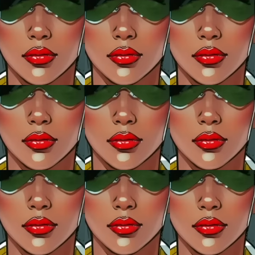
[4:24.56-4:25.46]

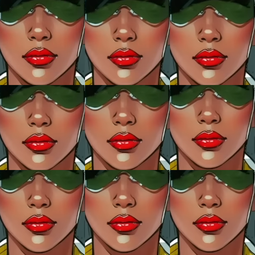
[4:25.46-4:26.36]

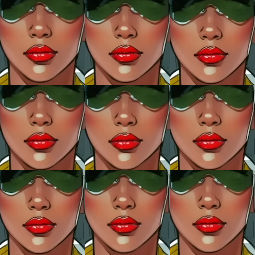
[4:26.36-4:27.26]

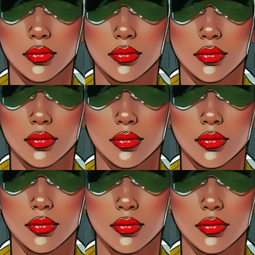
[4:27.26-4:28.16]

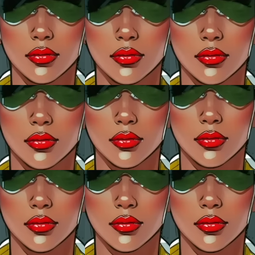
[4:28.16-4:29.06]

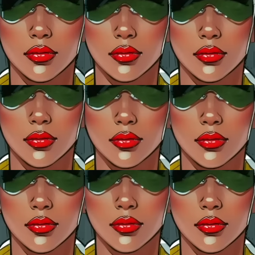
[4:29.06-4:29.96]

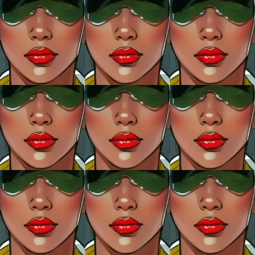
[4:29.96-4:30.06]
[no speech]